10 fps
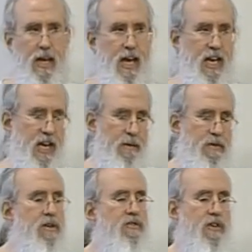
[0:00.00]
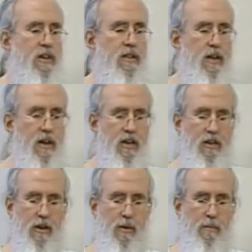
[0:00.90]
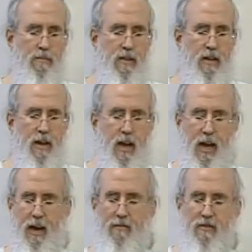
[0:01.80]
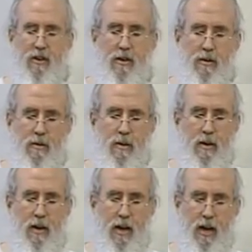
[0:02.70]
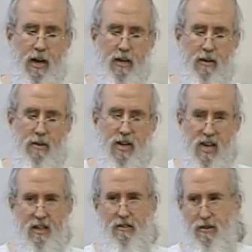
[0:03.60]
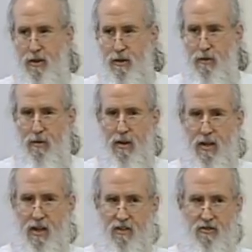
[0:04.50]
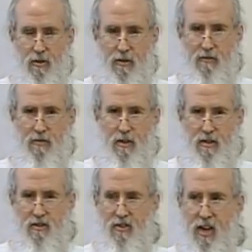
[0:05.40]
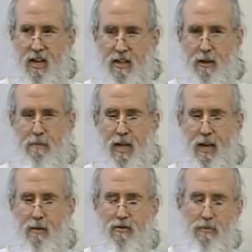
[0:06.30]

And again, I'm using, you know, have to, uh, you know, need to, that sort of design type language.